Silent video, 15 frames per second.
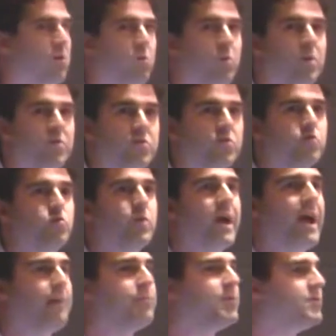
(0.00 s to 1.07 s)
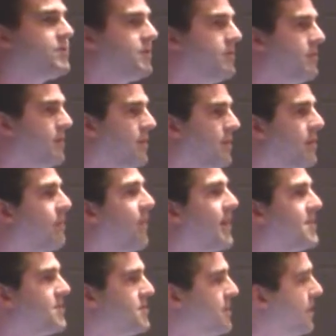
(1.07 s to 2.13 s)
where surgery happens and the
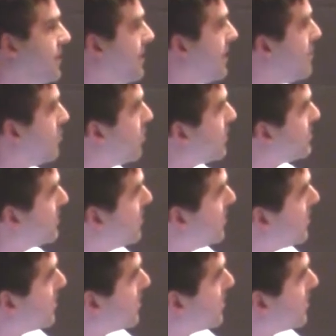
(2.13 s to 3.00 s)
devices that enable it.